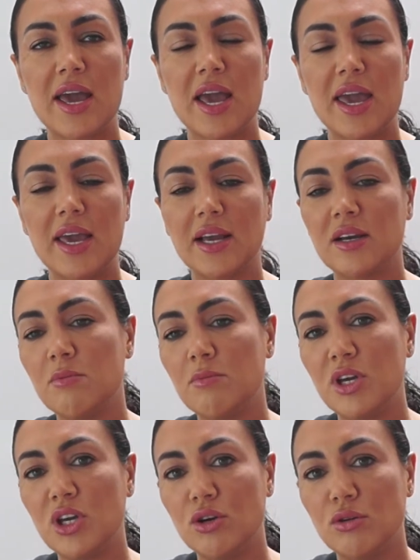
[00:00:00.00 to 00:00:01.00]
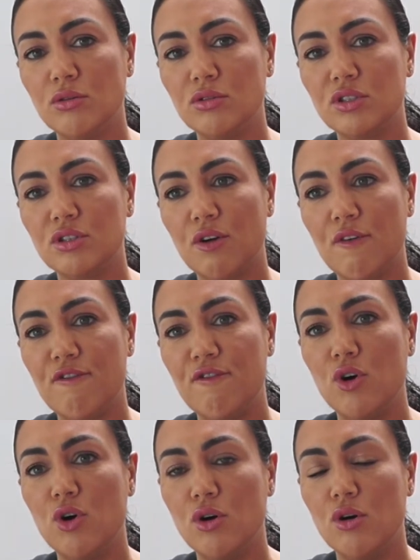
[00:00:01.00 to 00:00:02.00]
It can be used
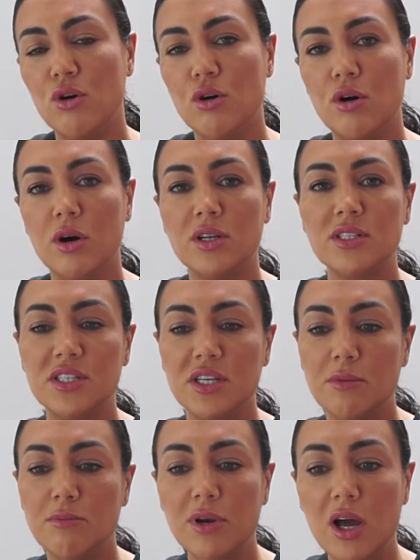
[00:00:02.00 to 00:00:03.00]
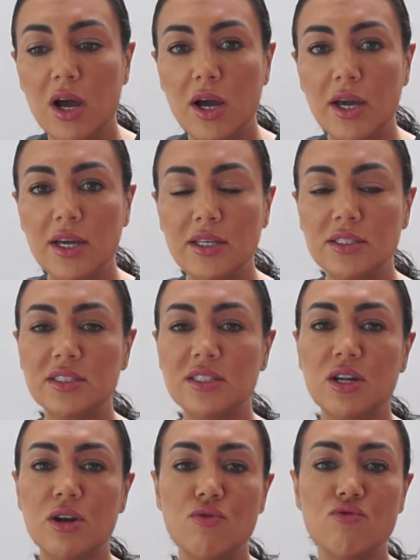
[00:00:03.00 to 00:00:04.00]
for deep
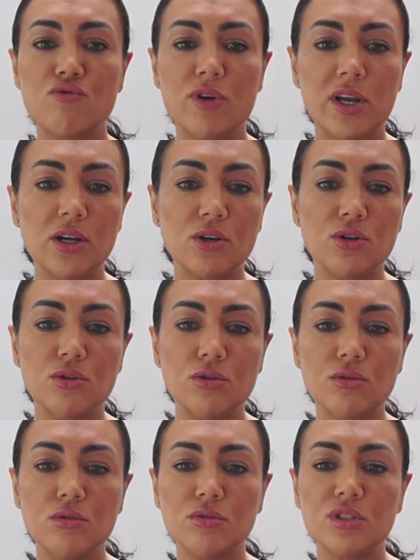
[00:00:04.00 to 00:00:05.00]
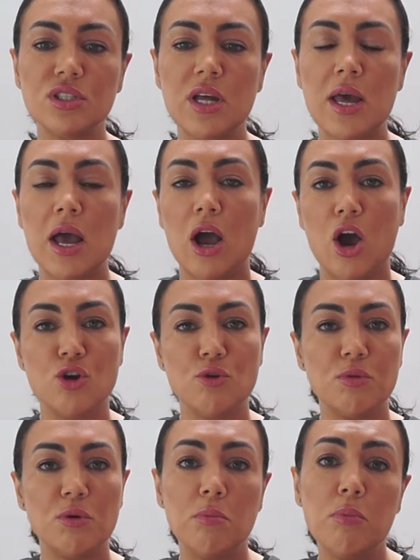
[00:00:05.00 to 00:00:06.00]
lines, wrinkles,
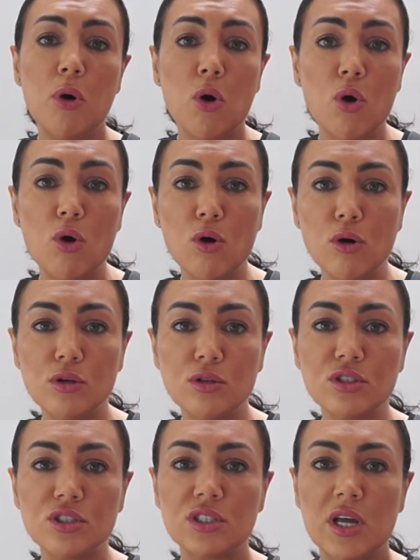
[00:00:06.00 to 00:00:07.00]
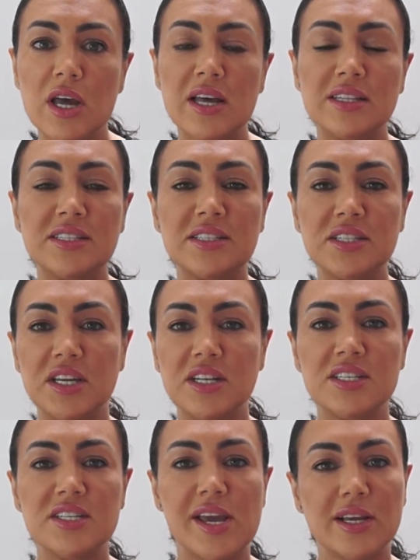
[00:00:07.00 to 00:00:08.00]
open pores,
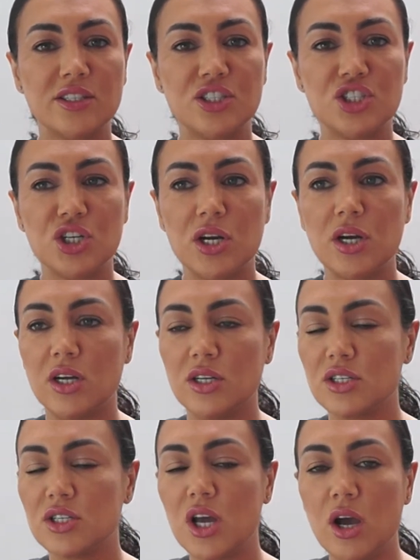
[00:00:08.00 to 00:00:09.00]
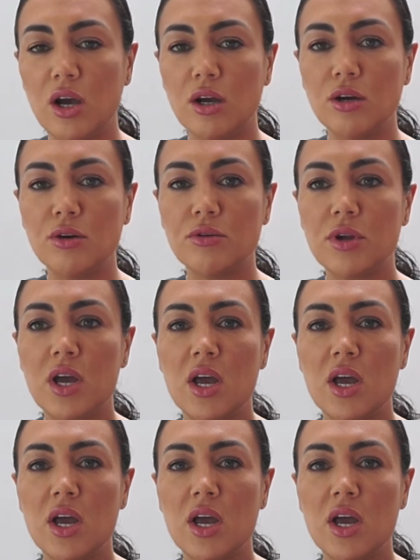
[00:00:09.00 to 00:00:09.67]
skin texture and tone,